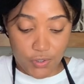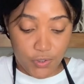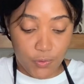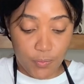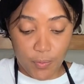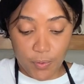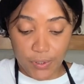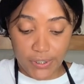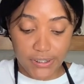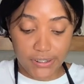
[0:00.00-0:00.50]

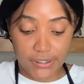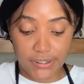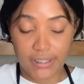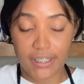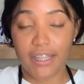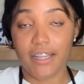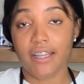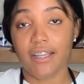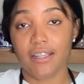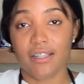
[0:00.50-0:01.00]
spoiled.
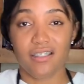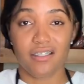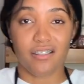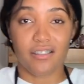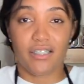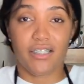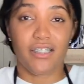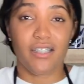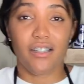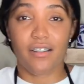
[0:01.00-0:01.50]
So
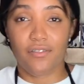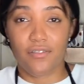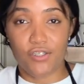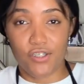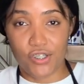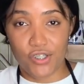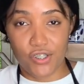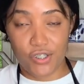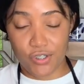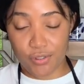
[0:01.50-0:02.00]
you don't have to
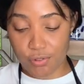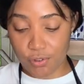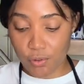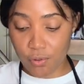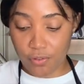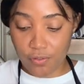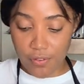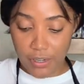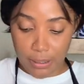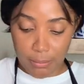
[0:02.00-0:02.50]
just go
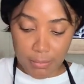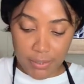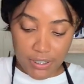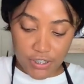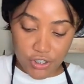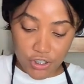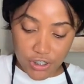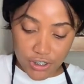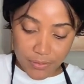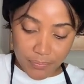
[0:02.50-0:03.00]
over your
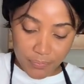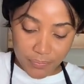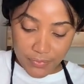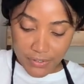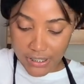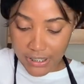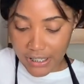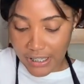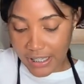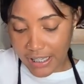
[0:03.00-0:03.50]
mixture.
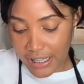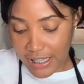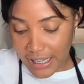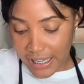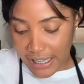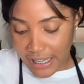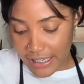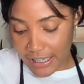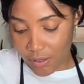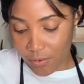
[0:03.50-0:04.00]

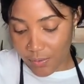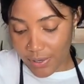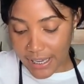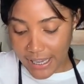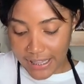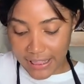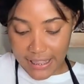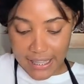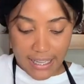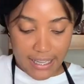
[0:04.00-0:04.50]
And then we
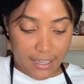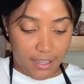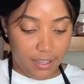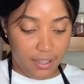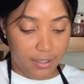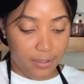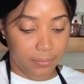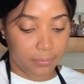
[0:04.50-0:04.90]
add the egg.